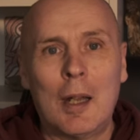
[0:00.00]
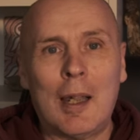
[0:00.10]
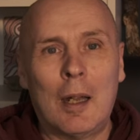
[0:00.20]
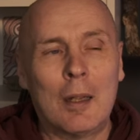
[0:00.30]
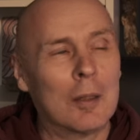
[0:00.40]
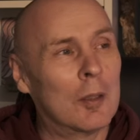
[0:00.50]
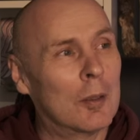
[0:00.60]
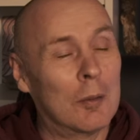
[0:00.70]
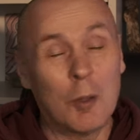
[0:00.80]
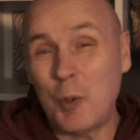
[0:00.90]

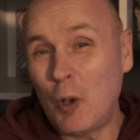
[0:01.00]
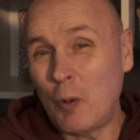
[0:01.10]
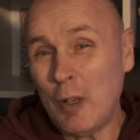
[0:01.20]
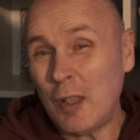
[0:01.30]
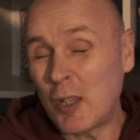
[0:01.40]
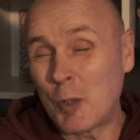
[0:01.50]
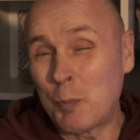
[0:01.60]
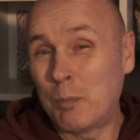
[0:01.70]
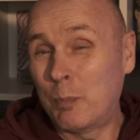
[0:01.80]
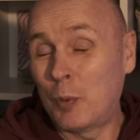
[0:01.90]
And to be honest, he's
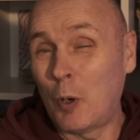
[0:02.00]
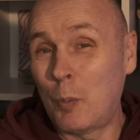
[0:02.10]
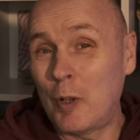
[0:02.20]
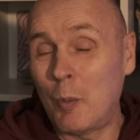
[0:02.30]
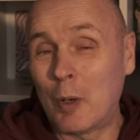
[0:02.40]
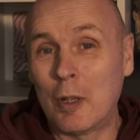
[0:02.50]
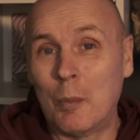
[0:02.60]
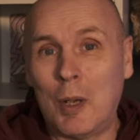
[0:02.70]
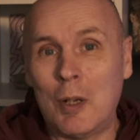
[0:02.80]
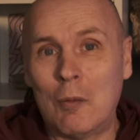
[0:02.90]
probably one of
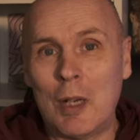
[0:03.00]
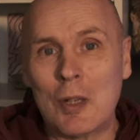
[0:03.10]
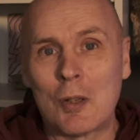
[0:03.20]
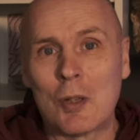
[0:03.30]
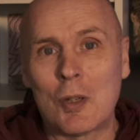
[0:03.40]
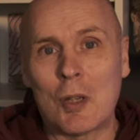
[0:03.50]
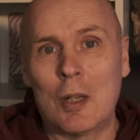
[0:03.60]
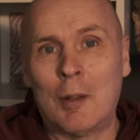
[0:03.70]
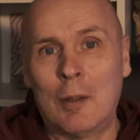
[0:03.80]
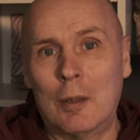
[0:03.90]
the main reasons
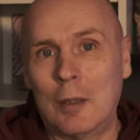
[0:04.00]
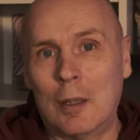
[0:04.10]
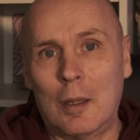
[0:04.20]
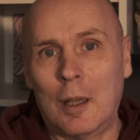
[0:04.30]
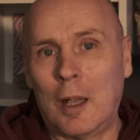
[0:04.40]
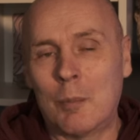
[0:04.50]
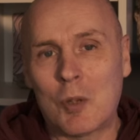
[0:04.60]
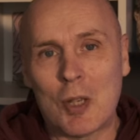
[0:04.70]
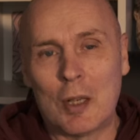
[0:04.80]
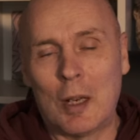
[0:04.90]
I'm
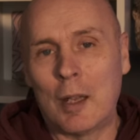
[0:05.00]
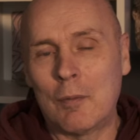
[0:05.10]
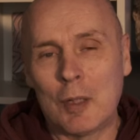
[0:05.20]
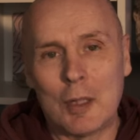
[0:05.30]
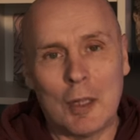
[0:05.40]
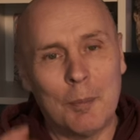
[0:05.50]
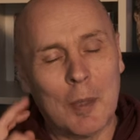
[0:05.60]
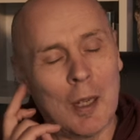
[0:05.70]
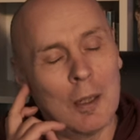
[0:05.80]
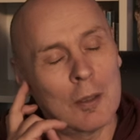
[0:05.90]
still alive today.
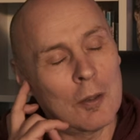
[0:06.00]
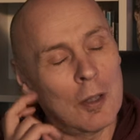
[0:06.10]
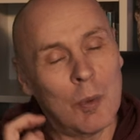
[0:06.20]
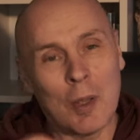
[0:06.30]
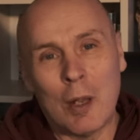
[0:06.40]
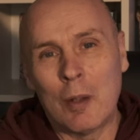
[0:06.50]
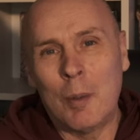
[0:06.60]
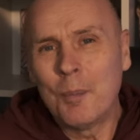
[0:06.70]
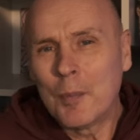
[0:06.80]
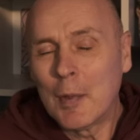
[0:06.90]
I don't know, without
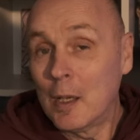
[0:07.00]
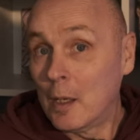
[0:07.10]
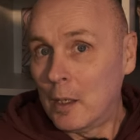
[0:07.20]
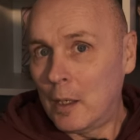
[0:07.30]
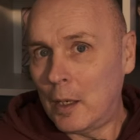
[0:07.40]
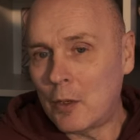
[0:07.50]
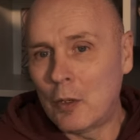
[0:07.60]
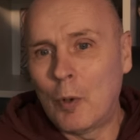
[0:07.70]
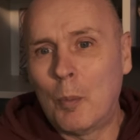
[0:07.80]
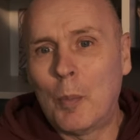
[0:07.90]
him, I don't
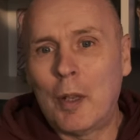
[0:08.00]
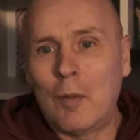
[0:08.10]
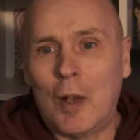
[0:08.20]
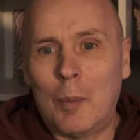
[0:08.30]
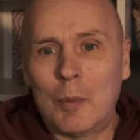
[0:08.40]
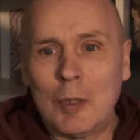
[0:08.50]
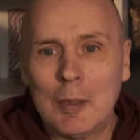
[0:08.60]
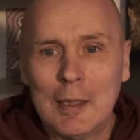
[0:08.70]
know what might have happened.